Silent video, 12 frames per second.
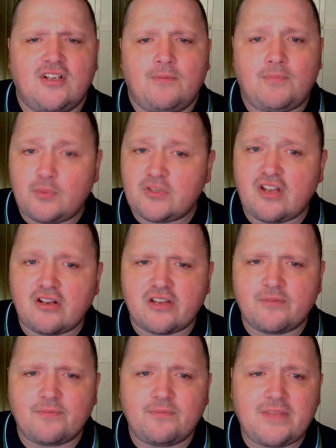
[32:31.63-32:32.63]
but was
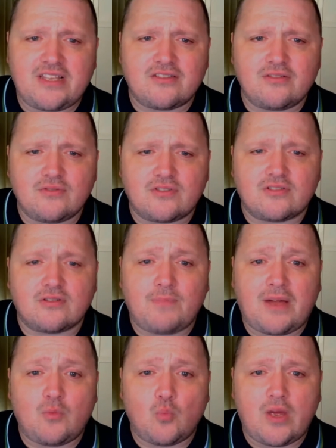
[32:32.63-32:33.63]
non-committal to
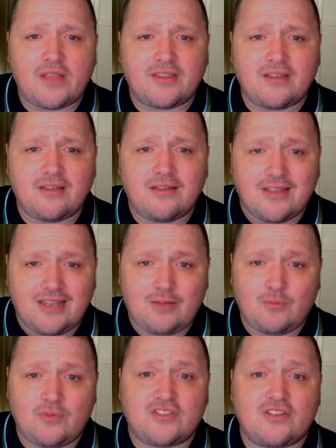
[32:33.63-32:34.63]
about whether
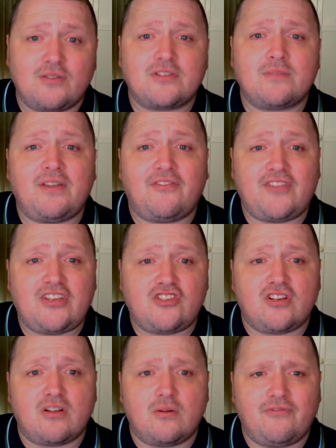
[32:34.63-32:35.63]
it was going to be a feature
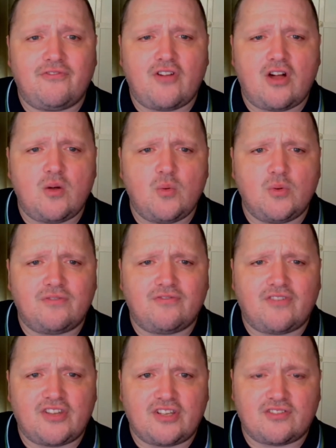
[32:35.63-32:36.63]
going forward
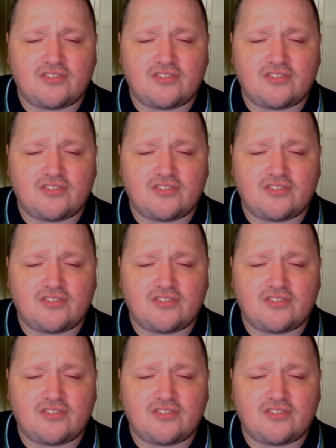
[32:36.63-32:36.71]
for the